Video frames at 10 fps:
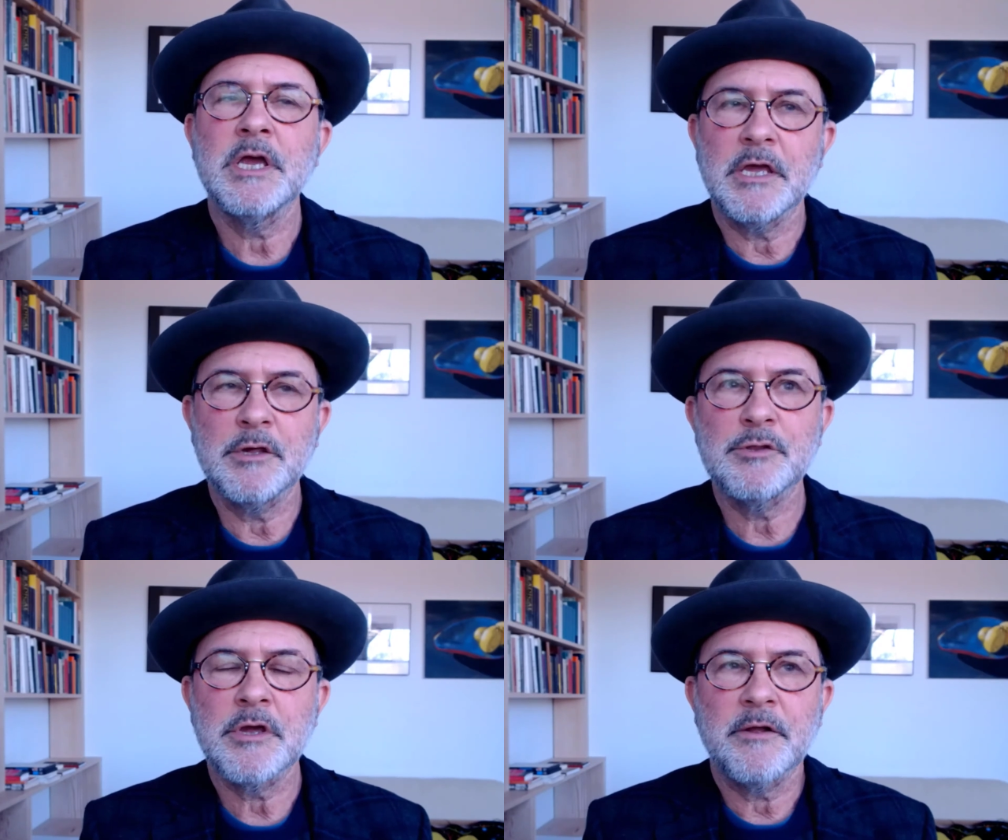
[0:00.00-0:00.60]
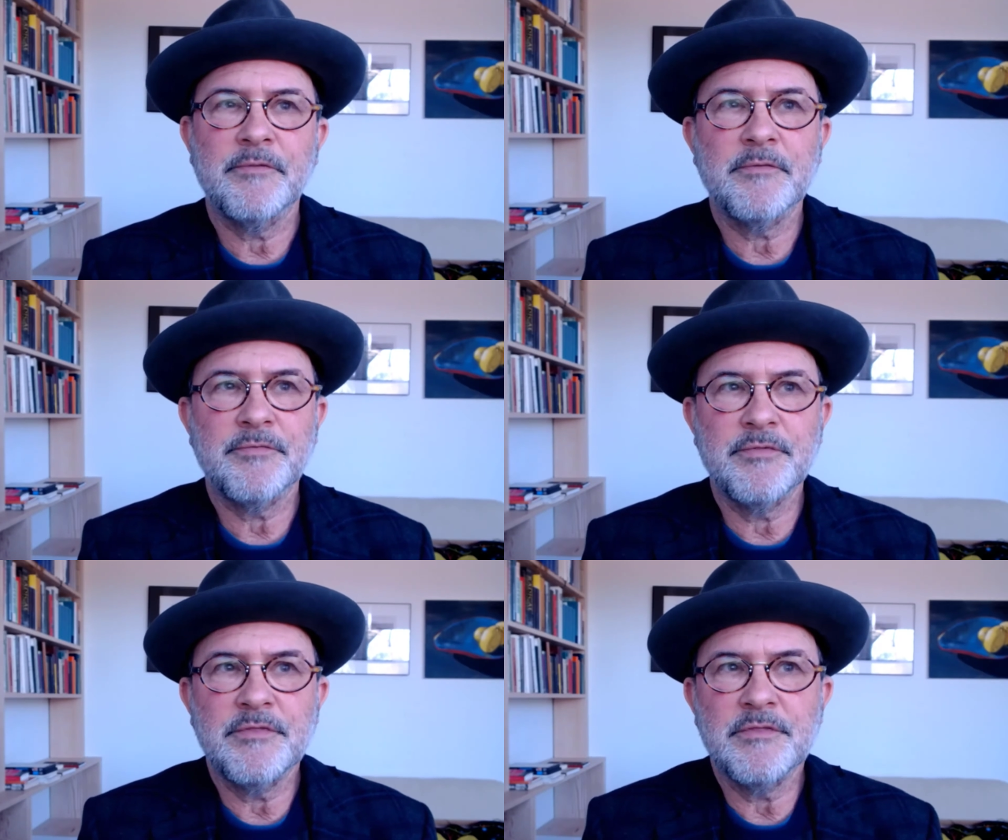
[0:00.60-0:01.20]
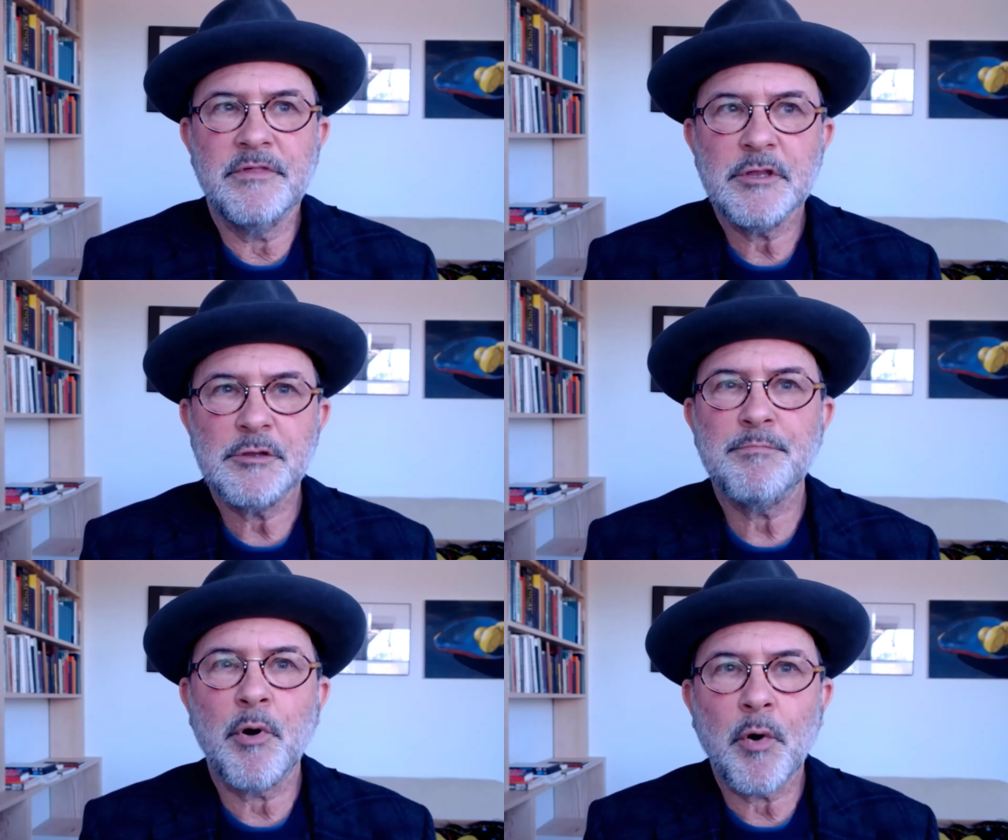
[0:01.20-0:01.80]
is that this
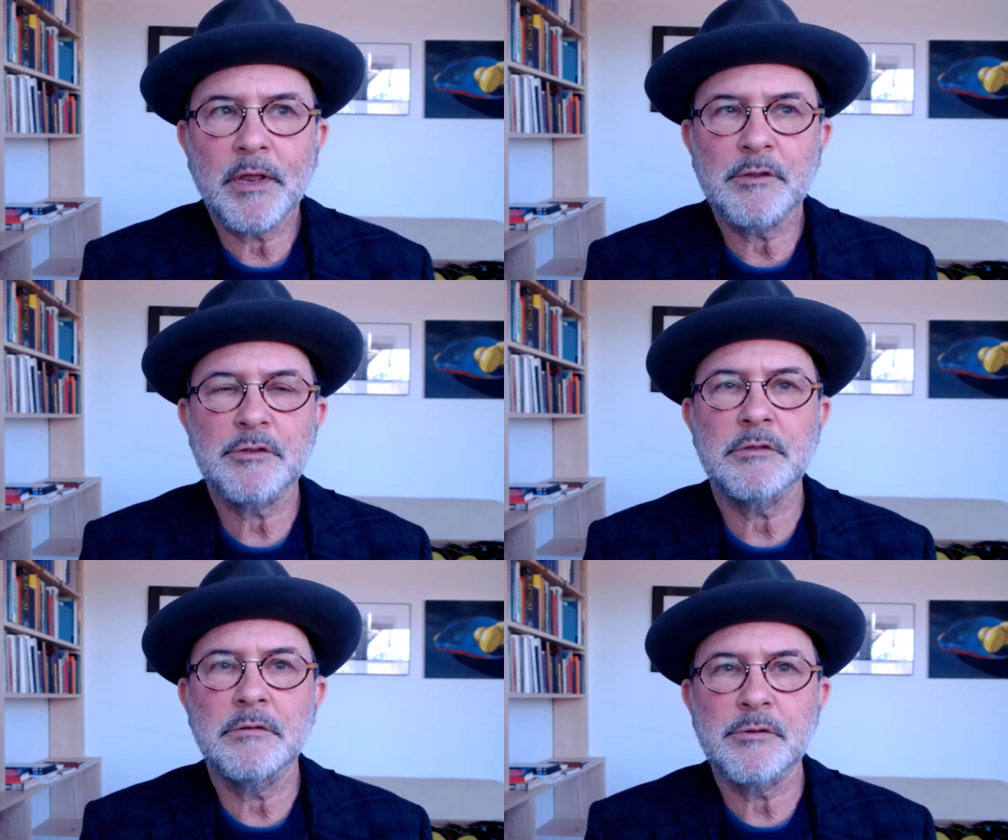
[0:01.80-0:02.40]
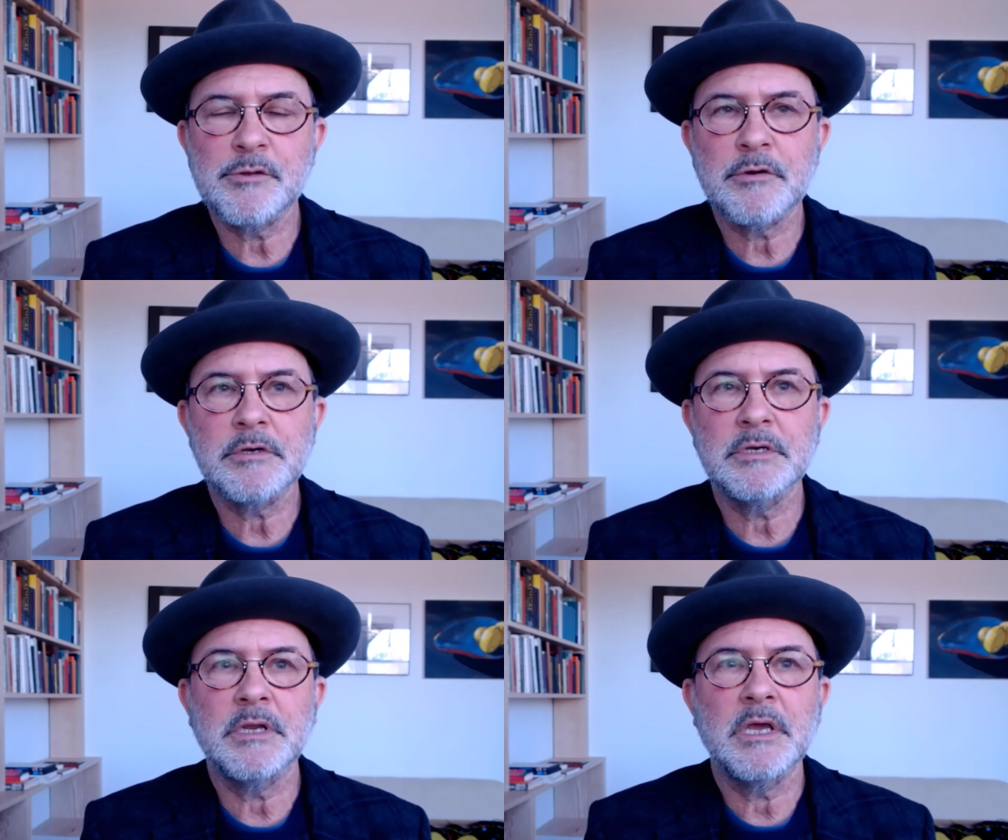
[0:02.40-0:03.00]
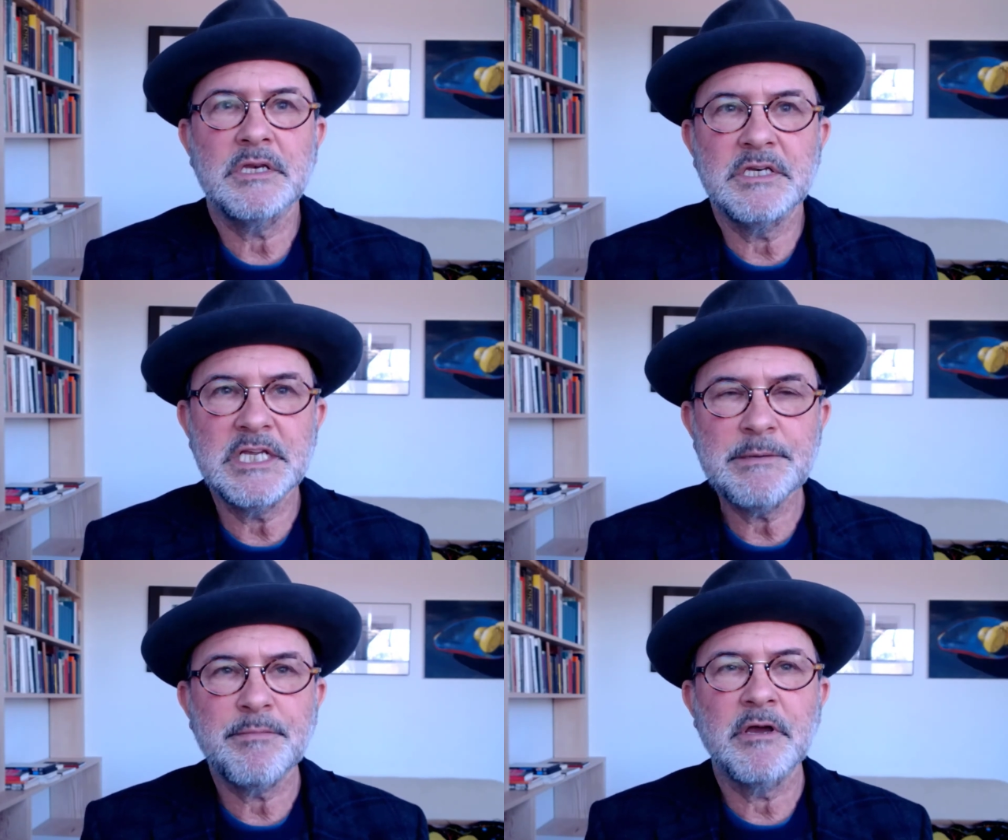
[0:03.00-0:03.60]
points to certain
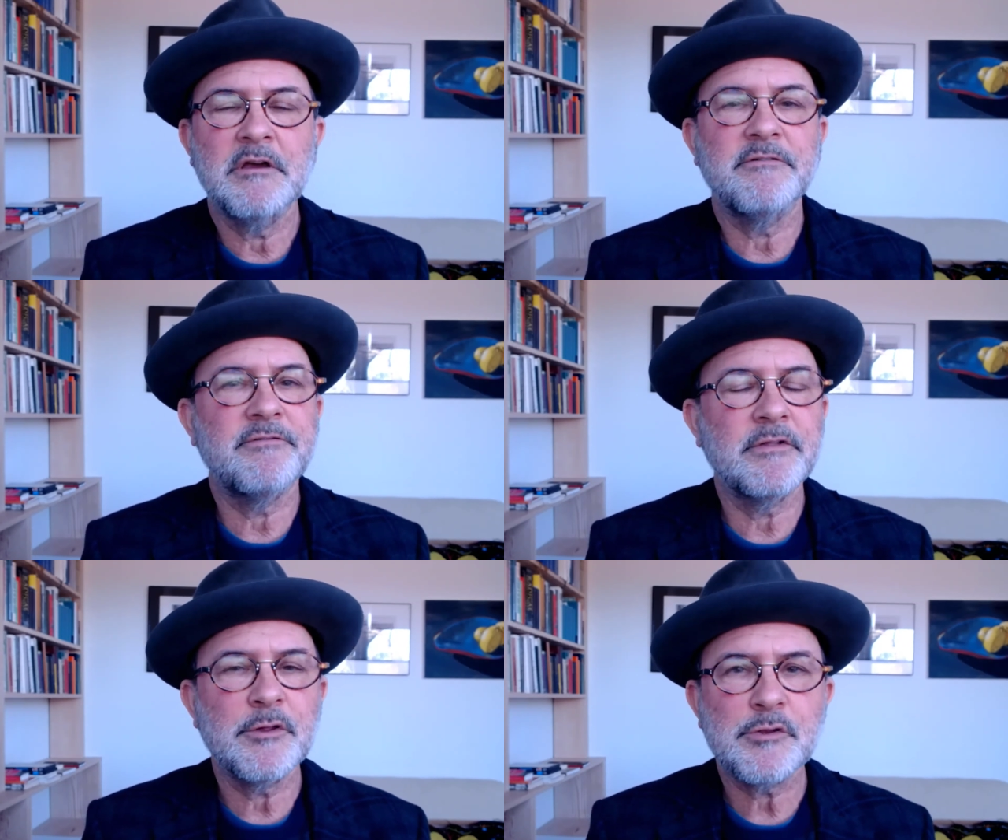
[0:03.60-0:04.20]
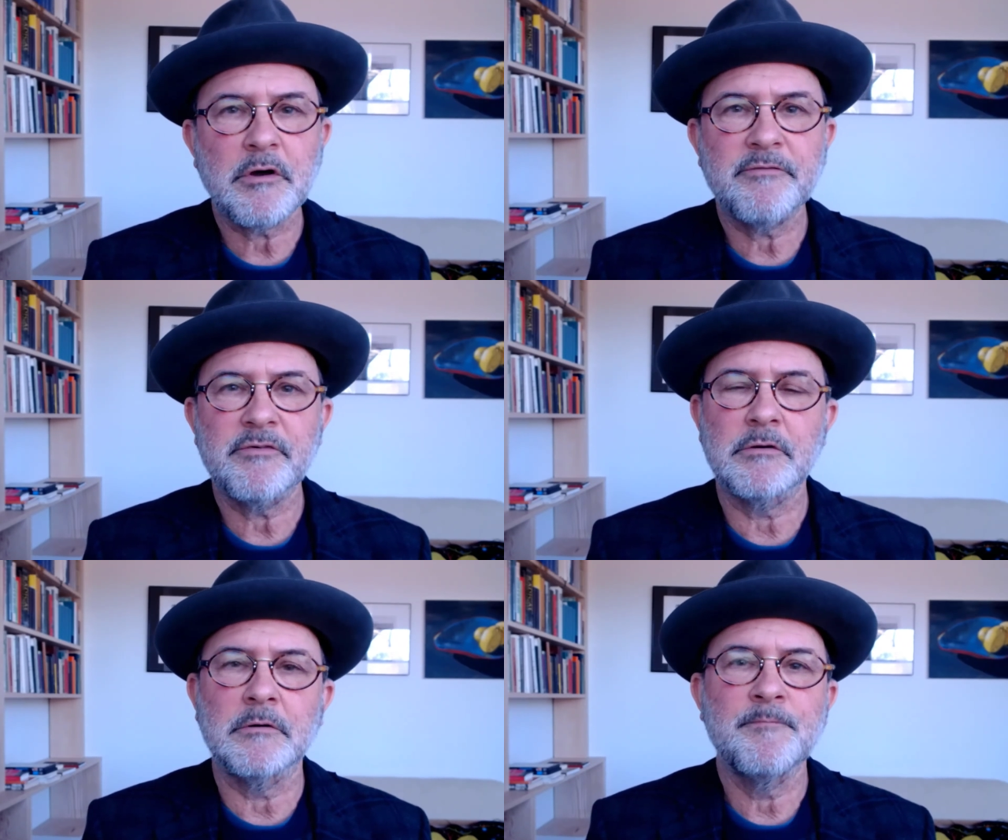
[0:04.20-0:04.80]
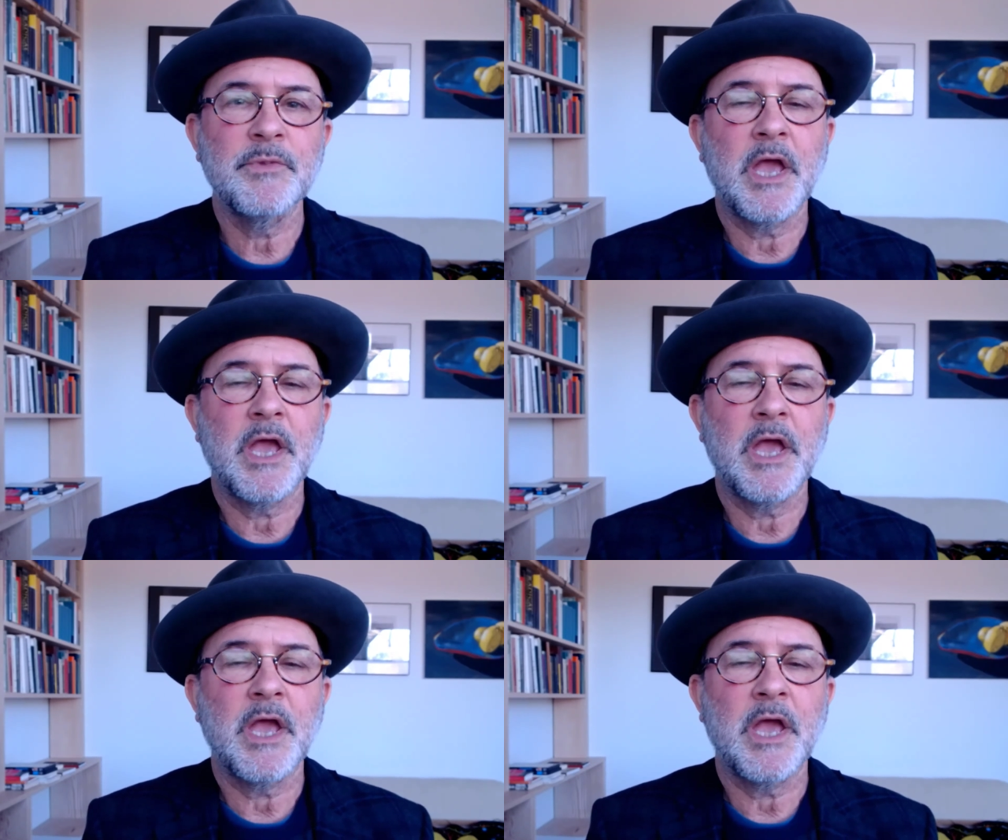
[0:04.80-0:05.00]
deep philosophical